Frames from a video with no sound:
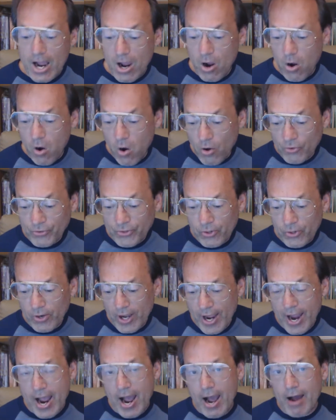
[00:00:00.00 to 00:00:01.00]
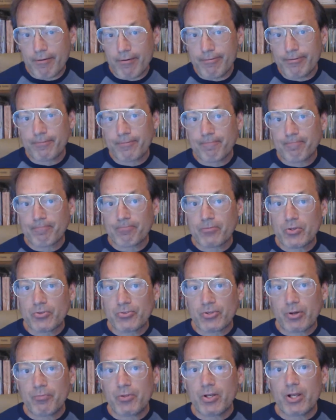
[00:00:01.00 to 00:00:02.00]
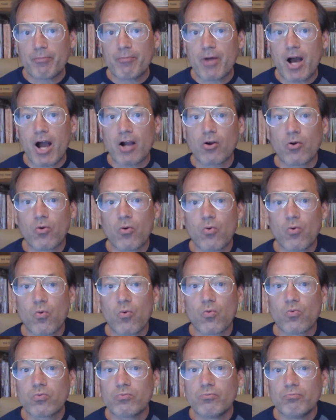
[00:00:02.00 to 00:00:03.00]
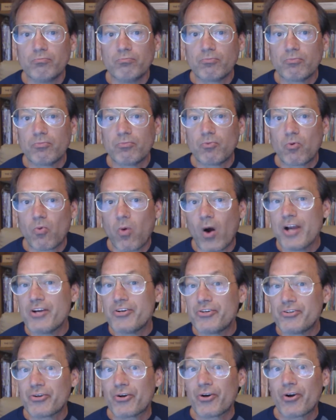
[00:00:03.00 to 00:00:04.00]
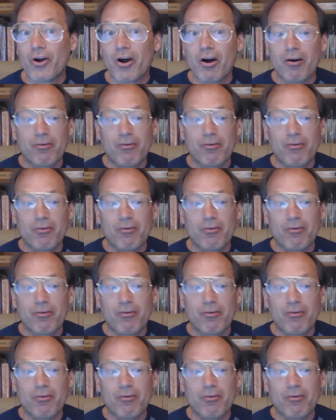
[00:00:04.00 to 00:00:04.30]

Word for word: I also have something I'm not quite sure